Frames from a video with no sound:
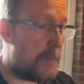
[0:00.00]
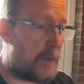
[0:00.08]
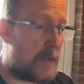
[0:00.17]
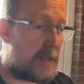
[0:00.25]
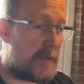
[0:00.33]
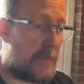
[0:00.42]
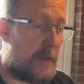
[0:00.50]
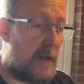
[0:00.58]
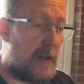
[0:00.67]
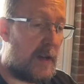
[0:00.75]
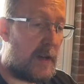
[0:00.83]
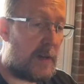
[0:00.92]
the right place.
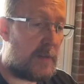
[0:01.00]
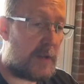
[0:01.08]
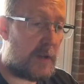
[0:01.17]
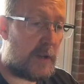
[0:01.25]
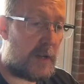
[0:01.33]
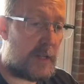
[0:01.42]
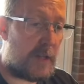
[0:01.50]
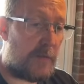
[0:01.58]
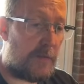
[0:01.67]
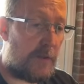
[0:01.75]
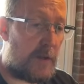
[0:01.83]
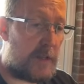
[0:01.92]
I'm
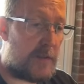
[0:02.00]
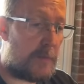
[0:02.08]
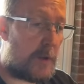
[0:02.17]
showcasing a variety